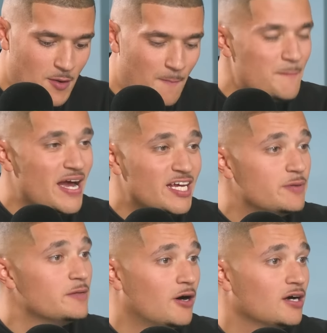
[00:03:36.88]

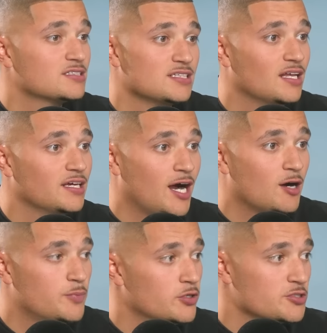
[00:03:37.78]
maybe Martinelli out
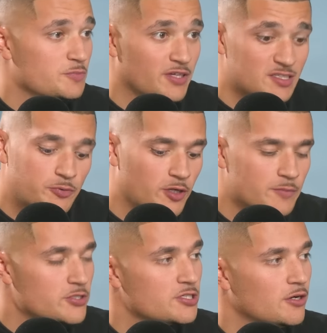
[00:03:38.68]
of push, but there's pretty
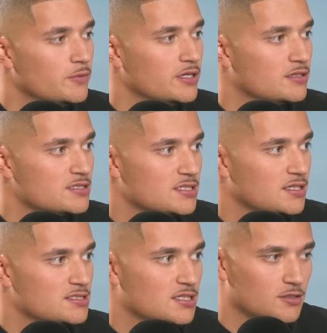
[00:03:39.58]
much no weakness in
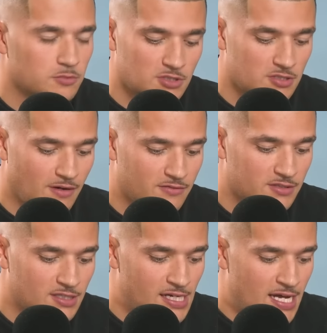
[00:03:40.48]
that side
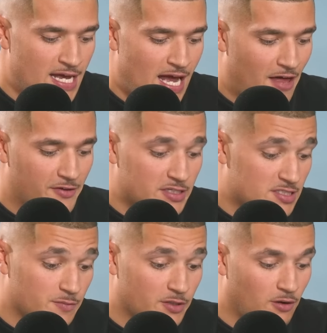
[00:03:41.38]
whatsoever. I think it's
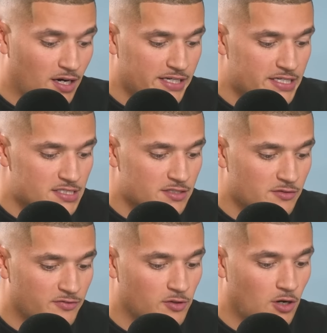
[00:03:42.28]
going to be quite
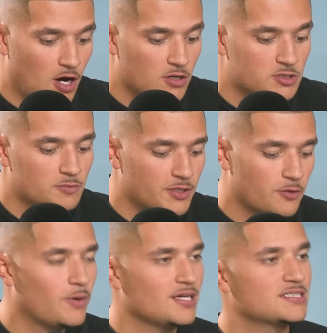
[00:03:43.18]
easy for Arsenal, but
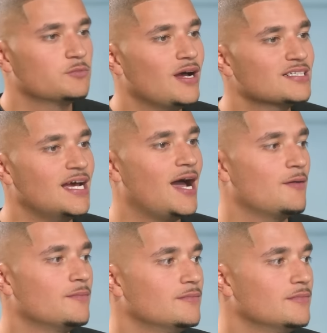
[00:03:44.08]
the West
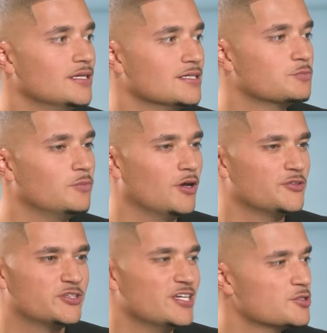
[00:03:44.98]
Ham
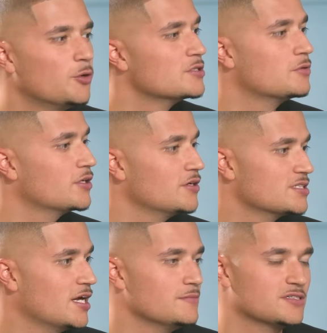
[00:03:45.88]
it's always one of those
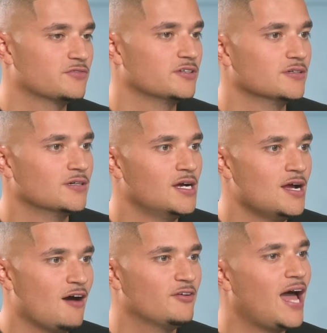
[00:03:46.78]
games, I feel.
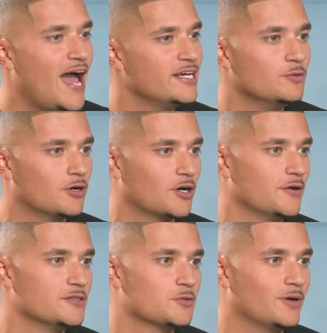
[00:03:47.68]
I feel like anyone
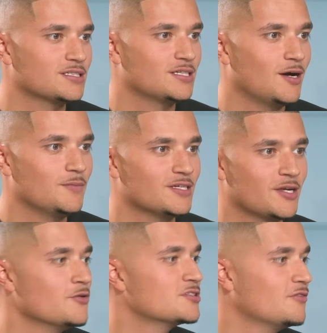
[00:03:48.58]
going to West Ham, I
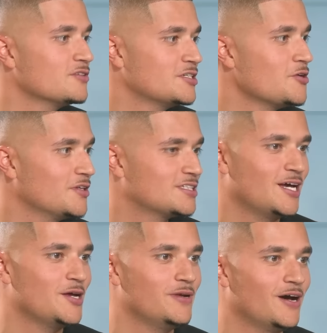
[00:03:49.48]
know it's obviously not the
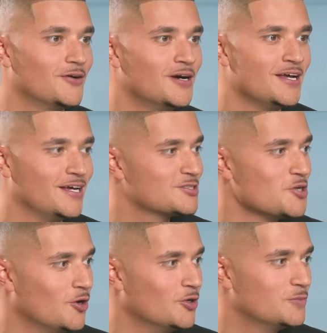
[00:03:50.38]
same now, it's
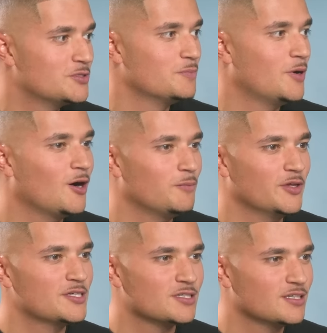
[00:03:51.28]
not at Upton Park,
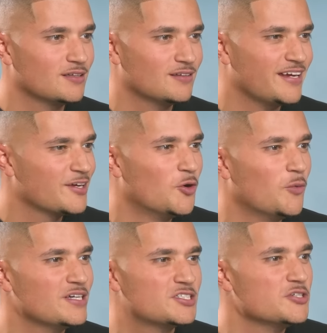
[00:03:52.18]
but they can
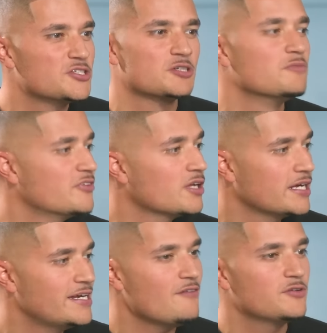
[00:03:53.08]
always do something. Like,
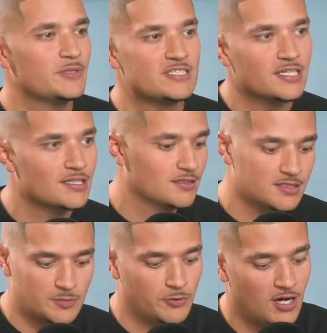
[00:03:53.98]
you're never particularly
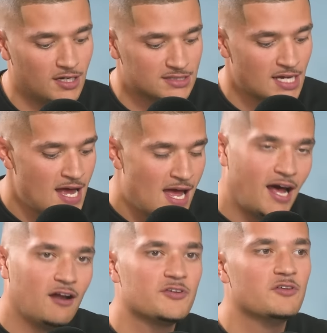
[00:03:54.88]
surprised.
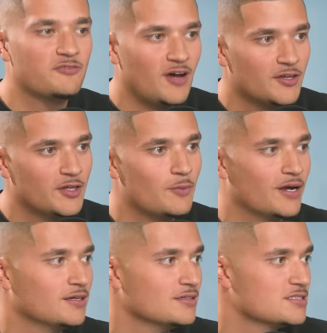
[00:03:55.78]
And I think the fact that they
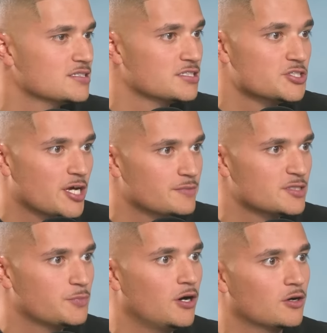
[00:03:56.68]
went to St
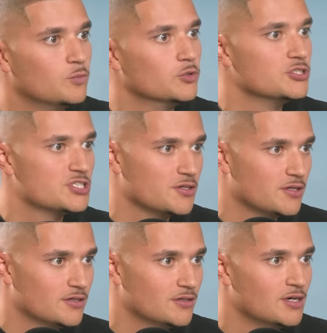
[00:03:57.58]
James's Park and won
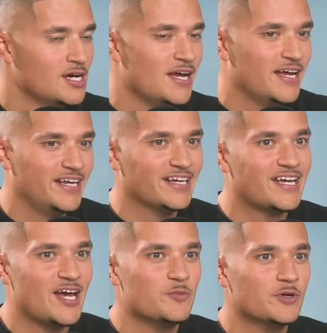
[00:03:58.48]
2-0 in a
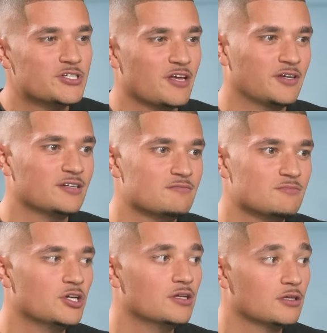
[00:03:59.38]
game which I think
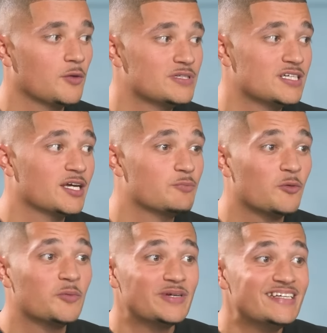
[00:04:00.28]
Julen Lopetegui
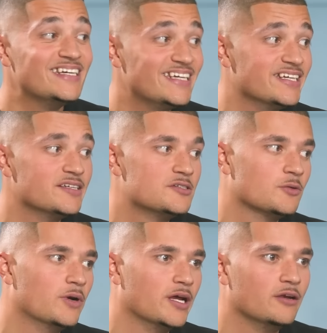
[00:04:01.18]
probably needed to
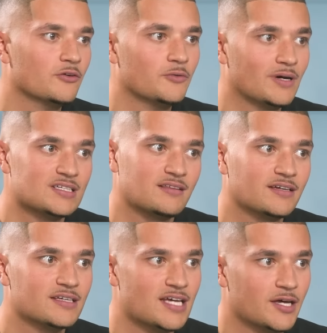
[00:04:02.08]
win, otherwise I
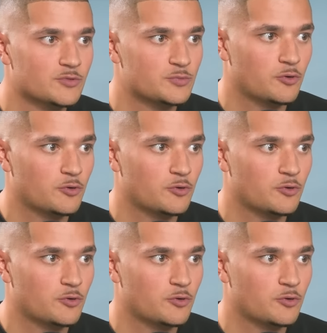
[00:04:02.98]
think his head was